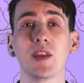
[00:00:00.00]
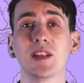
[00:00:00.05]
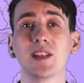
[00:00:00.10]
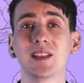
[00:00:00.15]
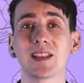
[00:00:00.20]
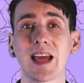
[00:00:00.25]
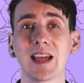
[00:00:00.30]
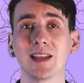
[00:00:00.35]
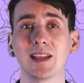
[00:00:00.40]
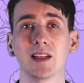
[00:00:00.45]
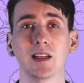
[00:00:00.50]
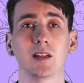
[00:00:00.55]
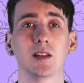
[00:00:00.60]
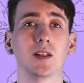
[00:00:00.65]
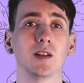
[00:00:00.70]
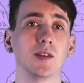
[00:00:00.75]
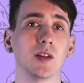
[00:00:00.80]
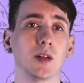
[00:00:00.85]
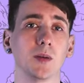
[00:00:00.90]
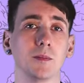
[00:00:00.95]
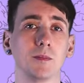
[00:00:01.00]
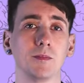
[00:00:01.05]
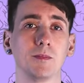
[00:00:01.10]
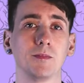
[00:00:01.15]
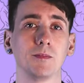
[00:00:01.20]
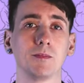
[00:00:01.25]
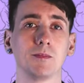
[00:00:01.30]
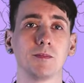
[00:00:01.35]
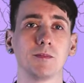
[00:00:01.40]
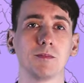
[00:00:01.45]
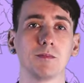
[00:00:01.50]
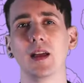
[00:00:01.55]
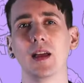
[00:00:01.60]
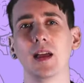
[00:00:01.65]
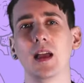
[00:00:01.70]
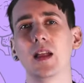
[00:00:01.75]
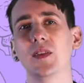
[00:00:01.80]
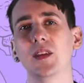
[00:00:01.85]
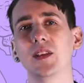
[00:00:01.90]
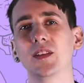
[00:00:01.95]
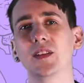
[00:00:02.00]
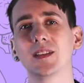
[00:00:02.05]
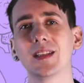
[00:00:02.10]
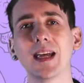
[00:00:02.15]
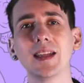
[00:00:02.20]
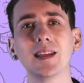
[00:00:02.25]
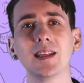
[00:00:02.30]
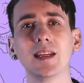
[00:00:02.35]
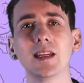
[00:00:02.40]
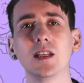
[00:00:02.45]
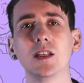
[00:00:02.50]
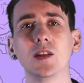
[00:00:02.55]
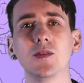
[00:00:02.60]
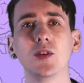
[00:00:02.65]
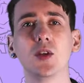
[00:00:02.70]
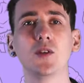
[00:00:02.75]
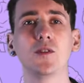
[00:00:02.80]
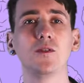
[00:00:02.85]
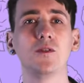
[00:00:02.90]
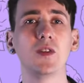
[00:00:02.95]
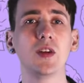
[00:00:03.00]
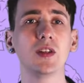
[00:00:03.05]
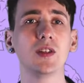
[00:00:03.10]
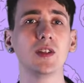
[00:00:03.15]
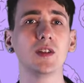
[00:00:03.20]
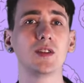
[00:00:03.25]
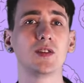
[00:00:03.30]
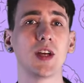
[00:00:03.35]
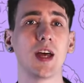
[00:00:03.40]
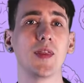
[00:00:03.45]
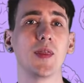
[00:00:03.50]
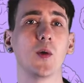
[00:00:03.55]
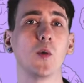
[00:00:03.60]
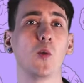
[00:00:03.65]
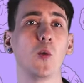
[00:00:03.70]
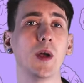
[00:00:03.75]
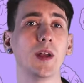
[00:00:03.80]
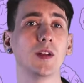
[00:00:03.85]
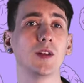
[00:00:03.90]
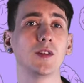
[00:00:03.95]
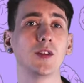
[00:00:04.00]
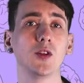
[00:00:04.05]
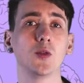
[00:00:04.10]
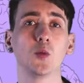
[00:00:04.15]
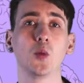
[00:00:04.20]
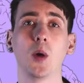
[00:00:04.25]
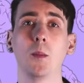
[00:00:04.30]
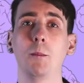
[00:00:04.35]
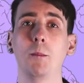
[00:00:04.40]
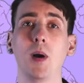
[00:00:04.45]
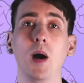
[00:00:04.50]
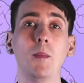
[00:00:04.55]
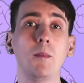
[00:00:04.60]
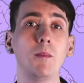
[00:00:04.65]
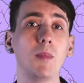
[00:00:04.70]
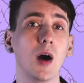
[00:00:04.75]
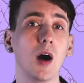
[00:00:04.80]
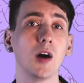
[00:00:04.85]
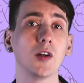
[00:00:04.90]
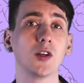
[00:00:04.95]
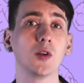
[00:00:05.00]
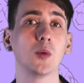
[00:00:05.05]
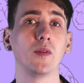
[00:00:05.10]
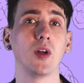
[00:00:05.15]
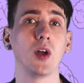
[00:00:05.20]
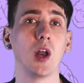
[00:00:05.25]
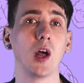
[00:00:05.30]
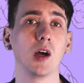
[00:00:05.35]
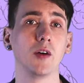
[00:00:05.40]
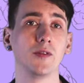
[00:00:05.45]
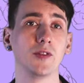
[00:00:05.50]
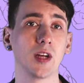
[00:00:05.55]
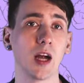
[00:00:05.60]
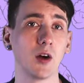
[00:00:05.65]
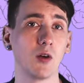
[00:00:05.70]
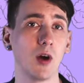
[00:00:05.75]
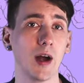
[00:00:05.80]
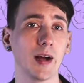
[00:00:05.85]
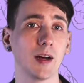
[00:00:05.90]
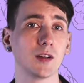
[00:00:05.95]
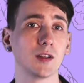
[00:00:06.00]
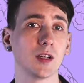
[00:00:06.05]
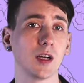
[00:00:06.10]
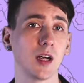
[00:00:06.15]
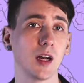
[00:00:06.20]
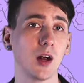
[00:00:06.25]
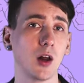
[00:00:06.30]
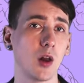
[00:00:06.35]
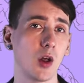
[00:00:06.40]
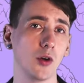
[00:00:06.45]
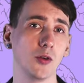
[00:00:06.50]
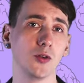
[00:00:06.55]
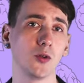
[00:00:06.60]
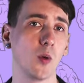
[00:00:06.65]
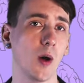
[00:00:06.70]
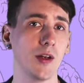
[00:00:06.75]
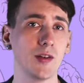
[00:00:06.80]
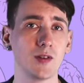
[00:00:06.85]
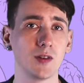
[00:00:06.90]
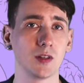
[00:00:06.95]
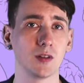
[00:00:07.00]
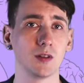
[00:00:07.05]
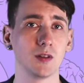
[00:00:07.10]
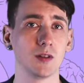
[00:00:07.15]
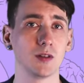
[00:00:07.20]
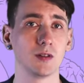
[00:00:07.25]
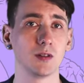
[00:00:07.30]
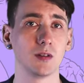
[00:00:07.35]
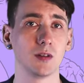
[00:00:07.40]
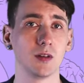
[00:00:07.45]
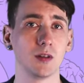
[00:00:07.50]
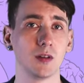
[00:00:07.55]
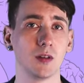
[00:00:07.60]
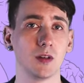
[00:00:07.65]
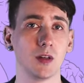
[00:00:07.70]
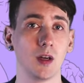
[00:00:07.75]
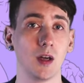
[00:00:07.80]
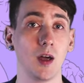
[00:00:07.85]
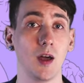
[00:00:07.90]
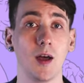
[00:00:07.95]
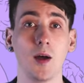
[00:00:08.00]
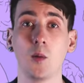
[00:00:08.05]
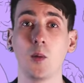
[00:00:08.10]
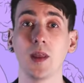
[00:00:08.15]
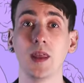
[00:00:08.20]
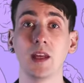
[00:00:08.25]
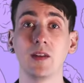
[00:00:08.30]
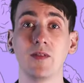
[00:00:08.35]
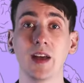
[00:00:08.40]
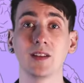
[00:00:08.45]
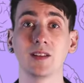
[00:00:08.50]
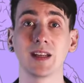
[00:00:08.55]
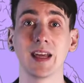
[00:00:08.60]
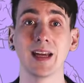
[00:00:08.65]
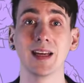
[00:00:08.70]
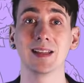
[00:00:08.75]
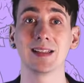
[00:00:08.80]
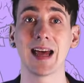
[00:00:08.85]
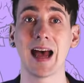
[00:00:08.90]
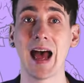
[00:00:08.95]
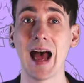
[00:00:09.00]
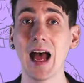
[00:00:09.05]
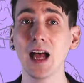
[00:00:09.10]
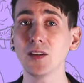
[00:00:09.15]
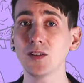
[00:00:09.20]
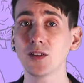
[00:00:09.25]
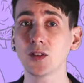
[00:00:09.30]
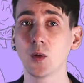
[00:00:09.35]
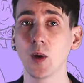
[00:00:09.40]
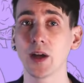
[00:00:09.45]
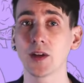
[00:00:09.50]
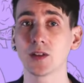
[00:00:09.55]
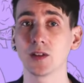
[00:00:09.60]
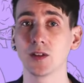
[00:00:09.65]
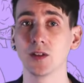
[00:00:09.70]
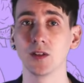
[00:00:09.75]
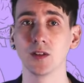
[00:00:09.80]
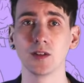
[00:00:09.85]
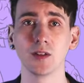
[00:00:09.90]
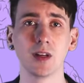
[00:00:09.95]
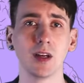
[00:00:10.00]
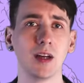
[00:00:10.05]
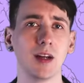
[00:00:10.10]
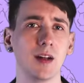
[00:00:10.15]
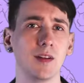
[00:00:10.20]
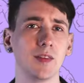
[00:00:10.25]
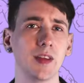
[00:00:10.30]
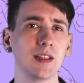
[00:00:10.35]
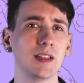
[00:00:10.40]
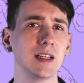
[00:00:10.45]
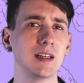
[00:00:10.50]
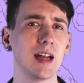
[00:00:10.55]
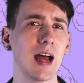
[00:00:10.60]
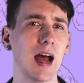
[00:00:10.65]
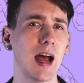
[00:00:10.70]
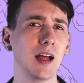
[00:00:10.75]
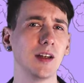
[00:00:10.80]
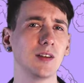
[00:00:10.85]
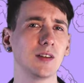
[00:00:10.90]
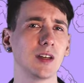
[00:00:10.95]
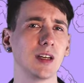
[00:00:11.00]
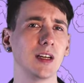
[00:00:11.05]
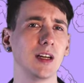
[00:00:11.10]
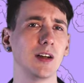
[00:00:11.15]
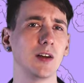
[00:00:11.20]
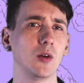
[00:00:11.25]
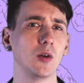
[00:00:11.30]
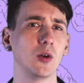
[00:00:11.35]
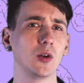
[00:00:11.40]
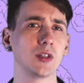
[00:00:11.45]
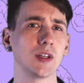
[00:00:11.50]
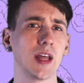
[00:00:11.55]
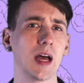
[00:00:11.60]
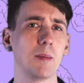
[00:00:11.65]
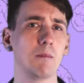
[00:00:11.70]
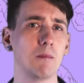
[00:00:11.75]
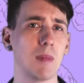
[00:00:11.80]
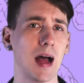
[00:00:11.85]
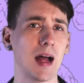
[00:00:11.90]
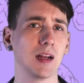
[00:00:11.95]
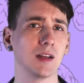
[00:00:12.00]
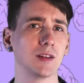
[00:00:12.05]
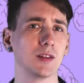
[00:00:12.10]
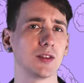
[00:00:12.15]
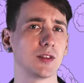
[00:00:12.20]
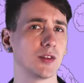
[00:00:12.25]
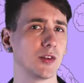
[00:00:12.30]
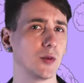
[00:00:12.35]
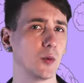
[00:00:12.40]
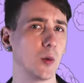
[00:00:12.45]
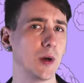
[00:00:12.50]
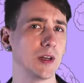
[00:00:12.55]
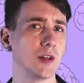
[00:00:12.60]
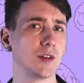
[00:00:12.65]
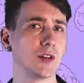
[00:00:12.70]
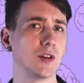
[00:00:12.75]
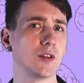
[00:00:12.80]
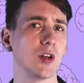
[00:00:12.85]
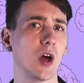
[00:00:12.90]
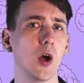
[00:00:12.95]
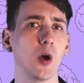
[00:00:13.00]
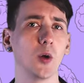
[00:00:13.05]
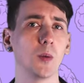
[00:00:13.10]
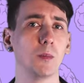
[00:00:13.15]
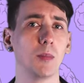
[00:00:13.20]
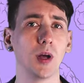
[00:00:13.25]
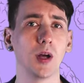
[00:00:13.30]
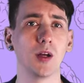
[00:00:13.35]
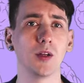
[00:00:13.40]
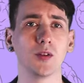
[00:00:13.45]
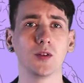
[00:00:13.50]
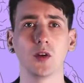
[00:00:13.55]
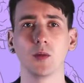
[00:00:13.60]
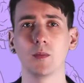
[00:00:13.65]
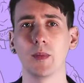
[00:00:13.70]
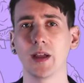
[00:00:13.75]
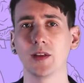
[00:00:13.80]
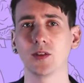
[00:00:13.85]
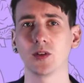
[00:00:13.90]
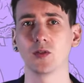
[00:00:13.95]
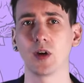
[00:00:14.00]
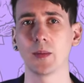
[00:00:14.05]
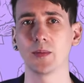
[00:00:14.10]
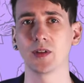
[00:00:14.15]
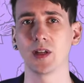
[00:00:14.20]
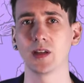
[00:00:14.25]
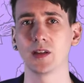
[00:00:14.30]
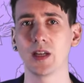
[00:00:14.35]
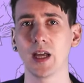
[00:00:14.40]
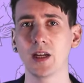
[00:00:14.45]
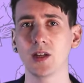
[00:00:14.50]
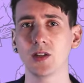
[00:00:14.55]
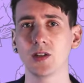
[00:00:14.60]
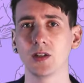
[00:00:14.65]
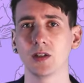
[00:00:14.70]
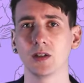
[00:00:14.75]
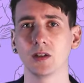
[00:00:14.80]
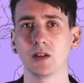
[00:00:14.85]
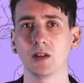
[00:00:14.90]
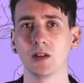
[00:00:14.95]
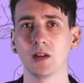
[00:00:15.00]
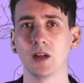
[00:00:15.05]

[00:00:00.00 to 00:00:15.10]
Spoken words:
the standard interview. In the standard interview, Fisher said the witnesses were bombarded with a lot of direct and closed questions. When the investigators asked questions, they didn't ask in an order that matched the witnesses' own personal mental representation,